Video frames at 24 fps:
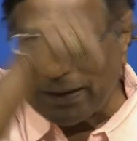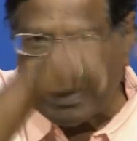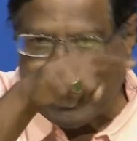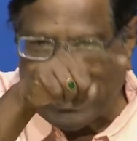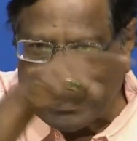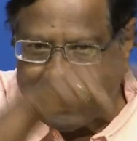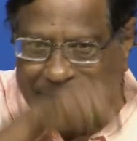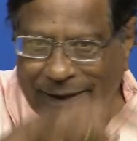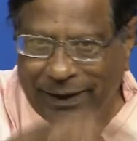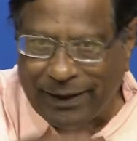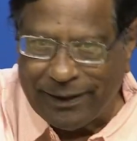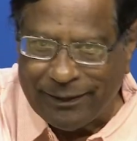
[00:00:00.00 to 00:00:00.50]

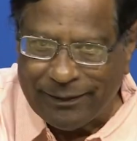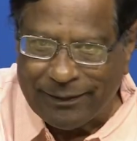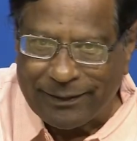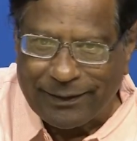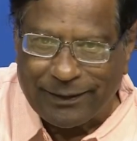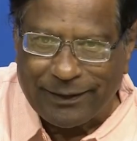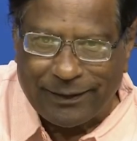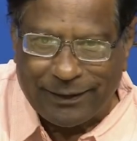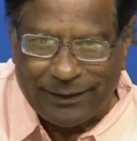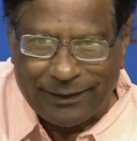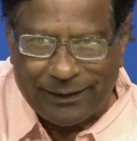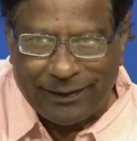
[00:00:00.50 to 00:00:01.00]
like this,
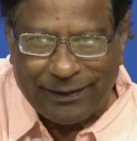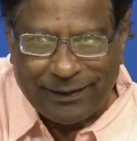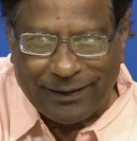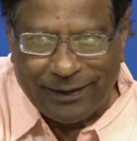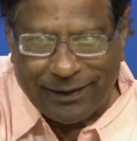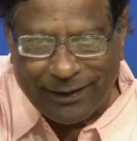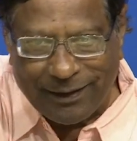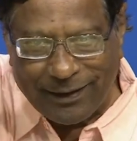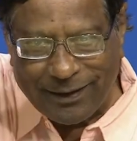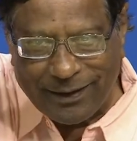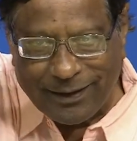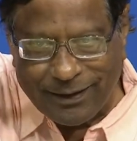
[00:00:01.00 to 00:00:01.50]

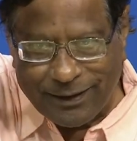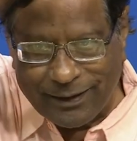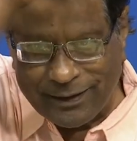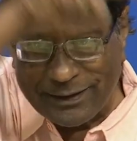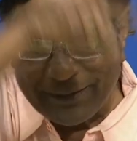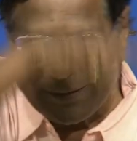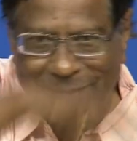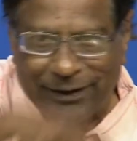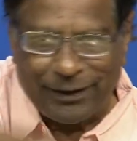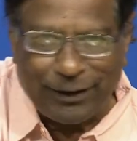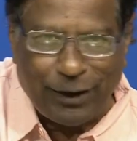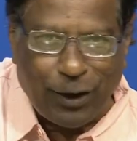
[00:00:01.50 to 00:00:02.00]

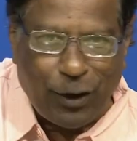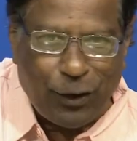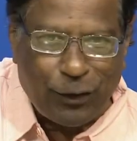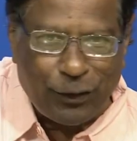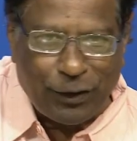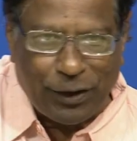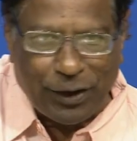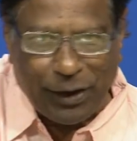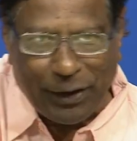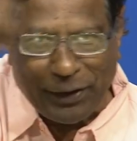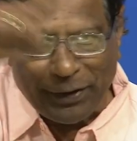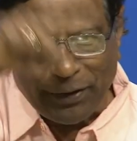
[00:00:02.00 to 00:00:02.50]

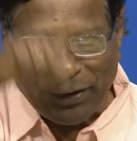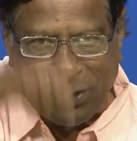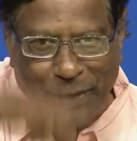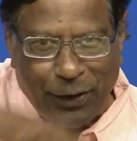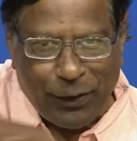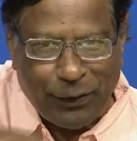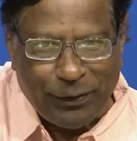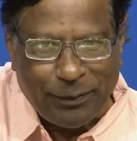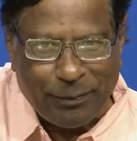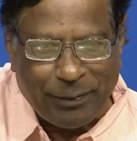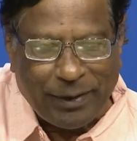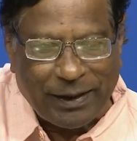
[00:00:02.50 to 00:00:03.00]
round and
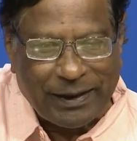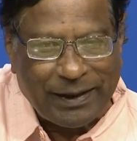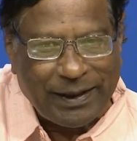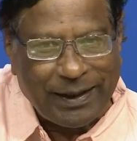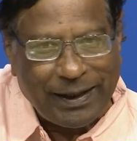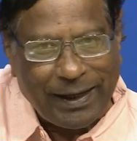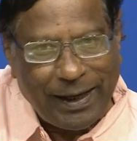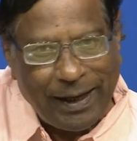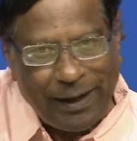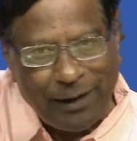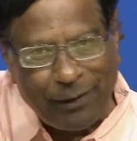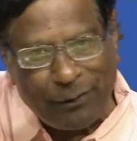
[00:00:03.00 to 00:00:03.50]
round, but
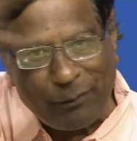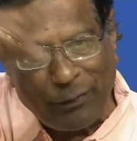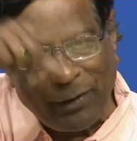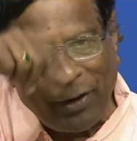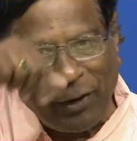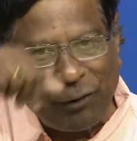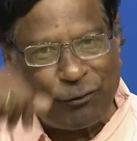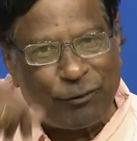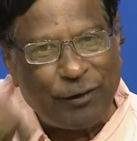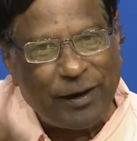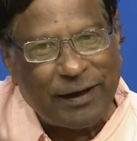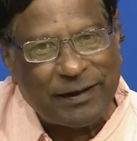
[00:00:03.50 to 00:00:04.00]
in a
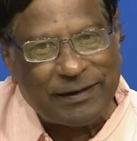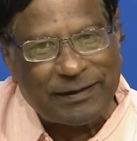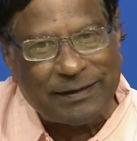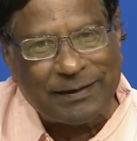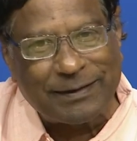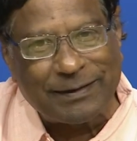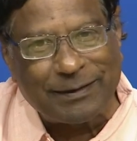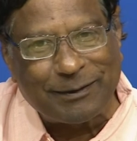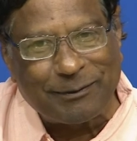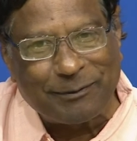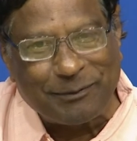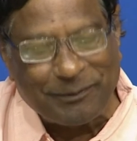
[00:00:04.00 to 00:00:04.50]
wave
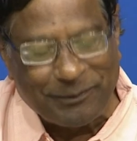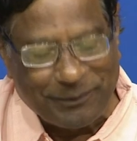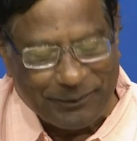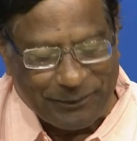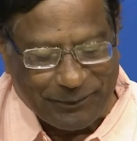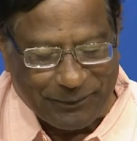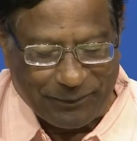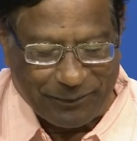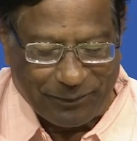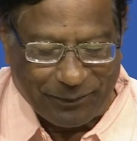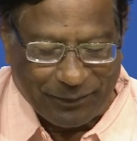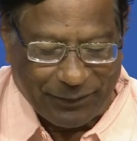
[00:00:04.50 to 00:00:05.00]
fashion.
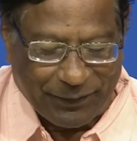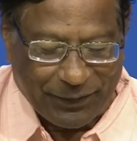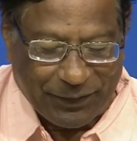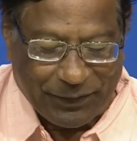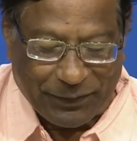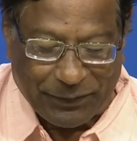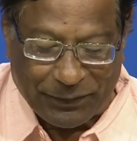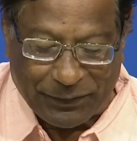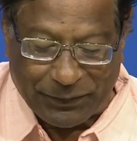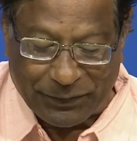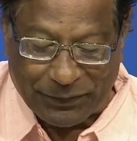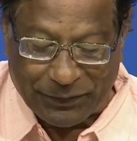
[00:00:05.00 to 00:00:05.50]

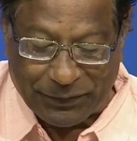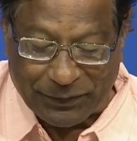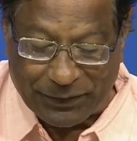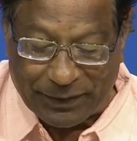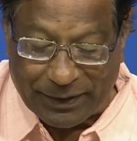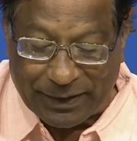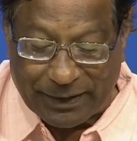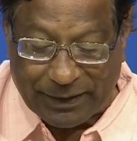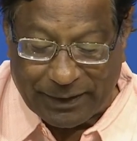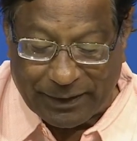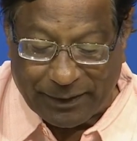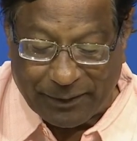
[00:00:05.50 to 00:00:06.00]
So,
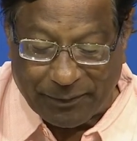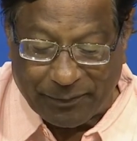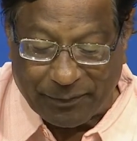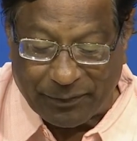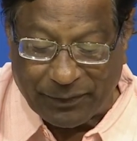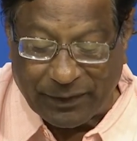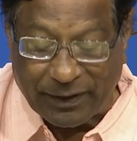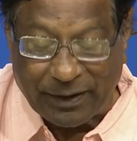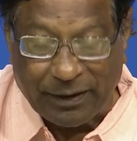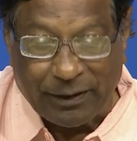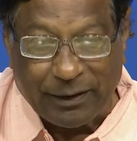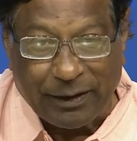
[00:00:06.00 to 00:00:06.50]

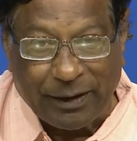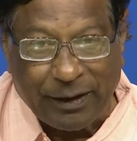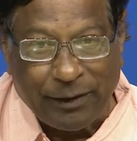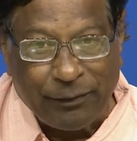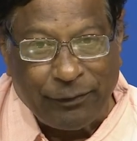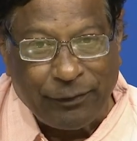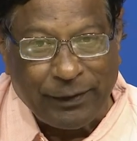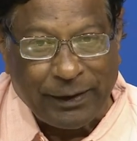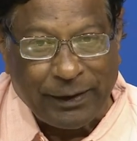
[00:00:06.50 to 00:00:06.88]
if